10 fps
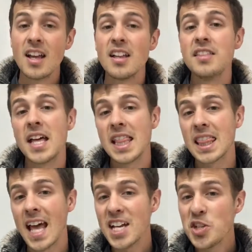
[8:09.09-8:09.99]
They
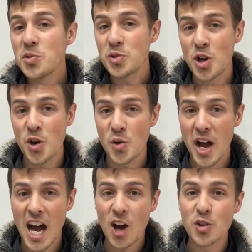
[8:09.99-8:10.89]
let you know
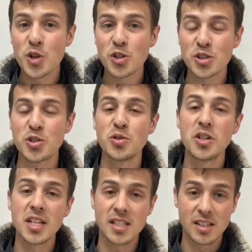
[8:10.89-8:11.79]
how your
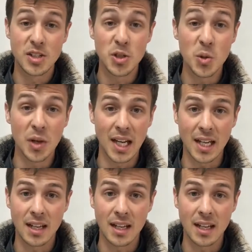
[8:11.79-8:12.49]
student is doing.